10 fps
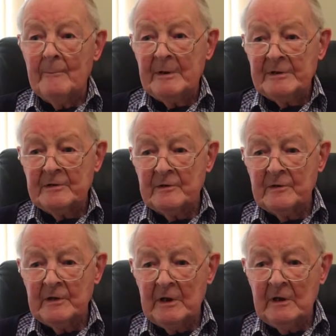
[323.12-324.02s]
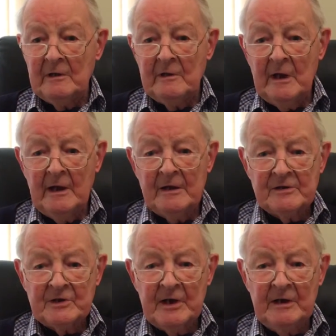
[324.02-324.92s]
But the
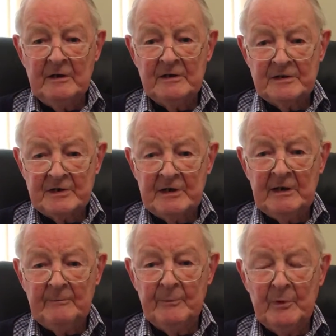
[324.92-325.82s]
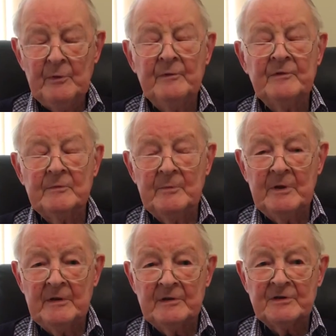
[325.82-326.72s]
ISKDC proved to
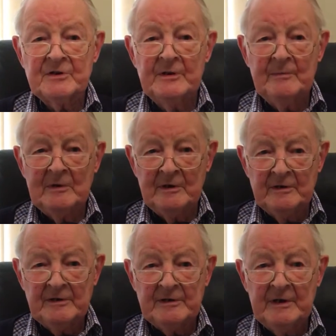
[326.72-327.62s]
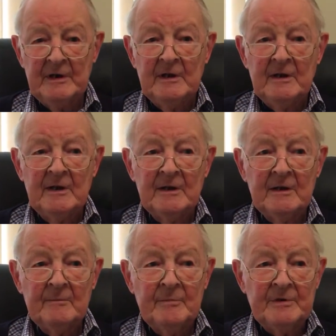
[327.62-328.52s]
be the stimulus,
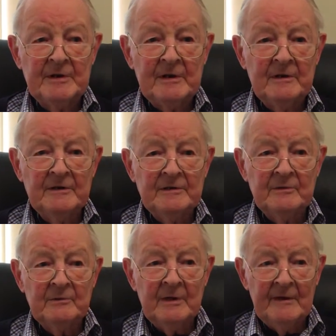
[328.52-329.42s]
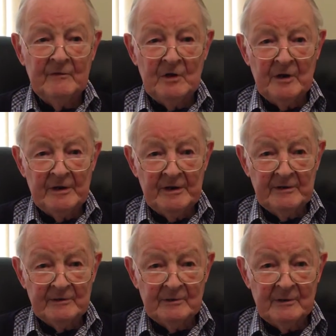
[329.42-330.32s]
particularly to Gavin
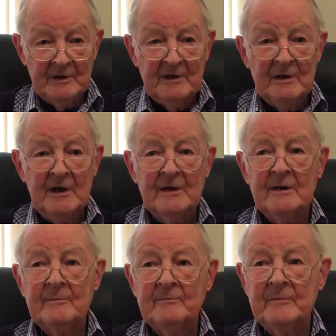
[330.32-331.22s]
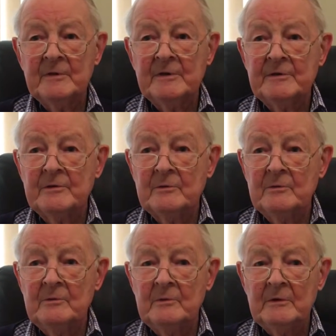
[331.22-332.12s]
O'Neill,
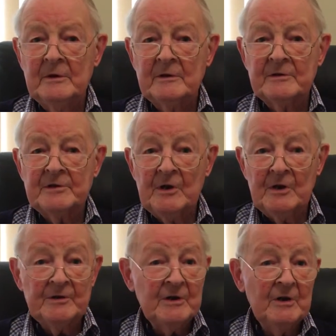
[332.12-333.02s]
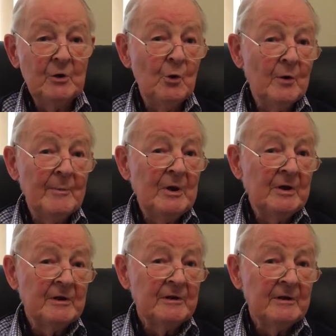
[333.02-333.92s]
to start a
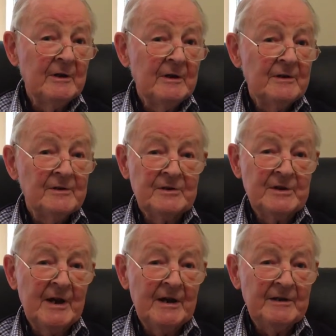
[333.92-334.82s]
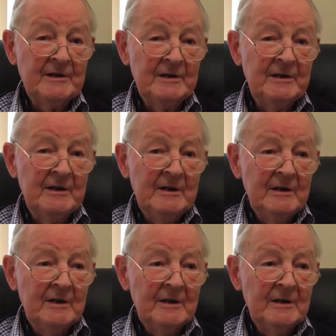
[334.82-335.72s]
European society.
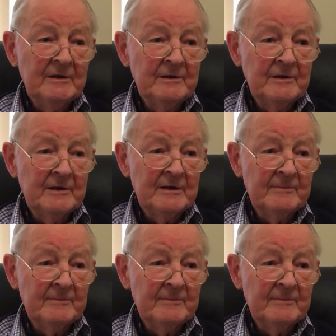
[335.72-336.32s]
And